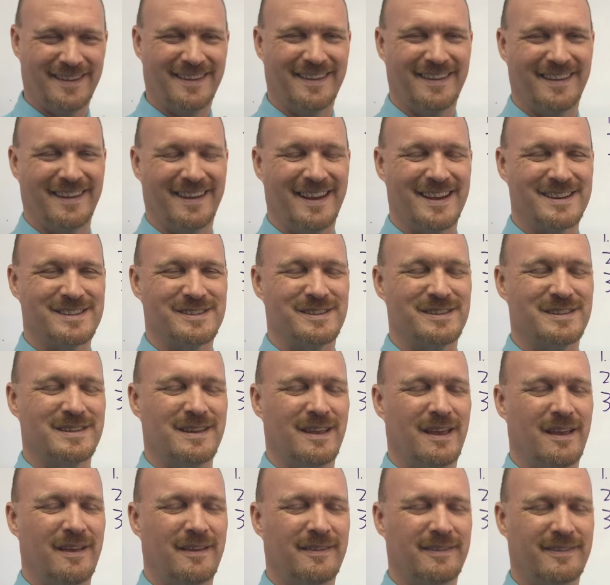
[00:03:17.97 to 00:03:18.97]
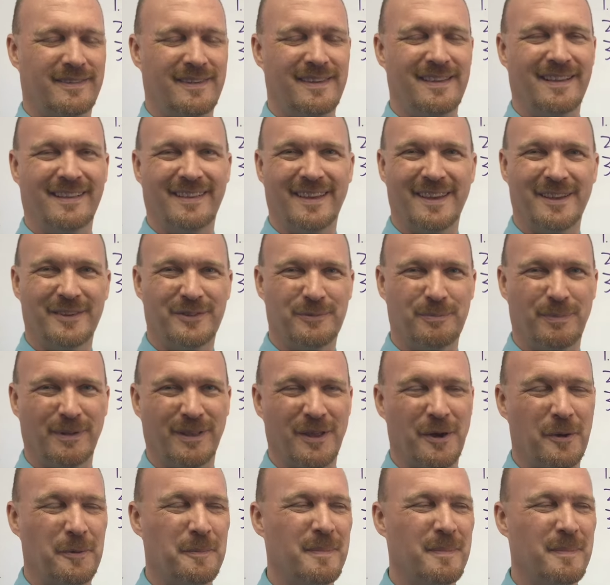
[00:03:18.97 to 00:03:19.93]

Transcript: connection, see the links below.